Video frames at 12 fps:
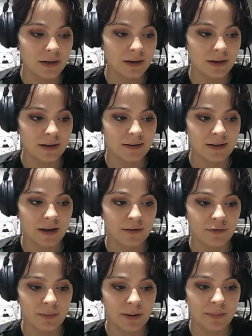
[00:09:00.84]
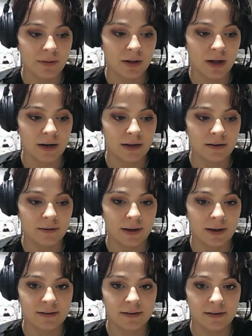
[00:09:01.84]
It's got 4 people on it. So it
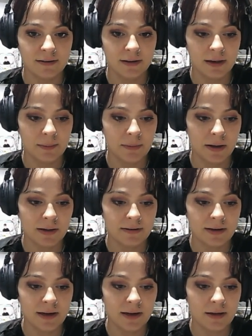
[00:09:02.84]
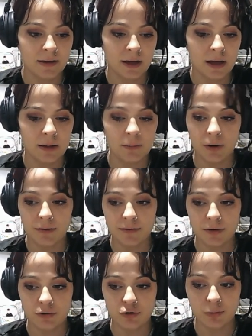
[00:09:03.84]
has Cecilia Ponte, one of
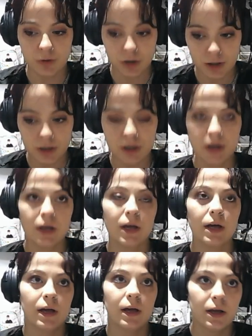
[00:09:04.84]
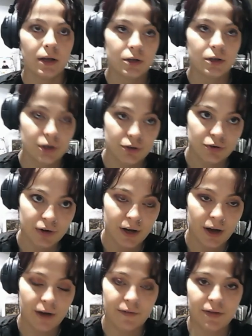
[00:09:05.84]
the trueborn children
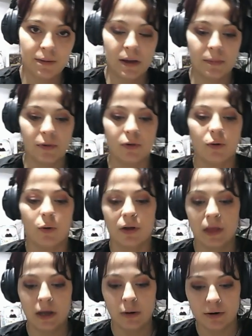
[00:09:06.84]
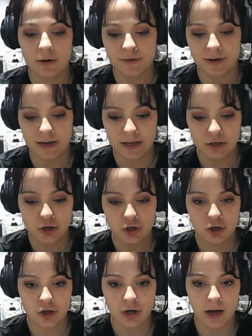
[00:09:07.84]
of the people who own the
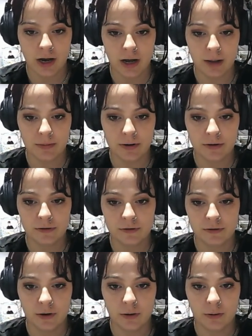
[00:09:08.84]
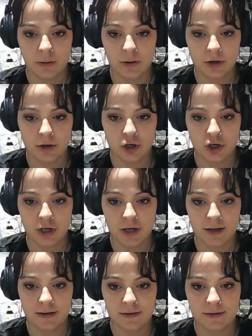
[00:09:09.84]
orphanage. So she
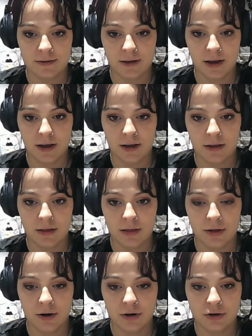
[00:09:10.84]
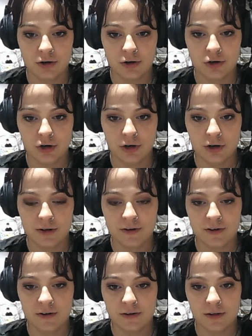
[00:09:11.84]
is
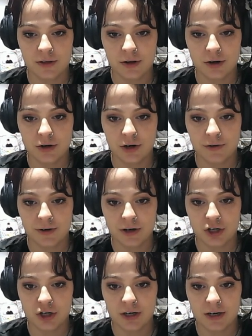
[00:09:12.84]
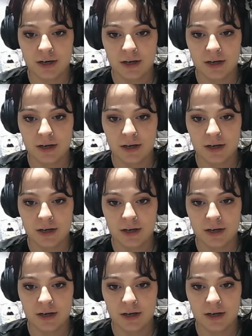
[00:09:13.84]
she's the 3rd generation.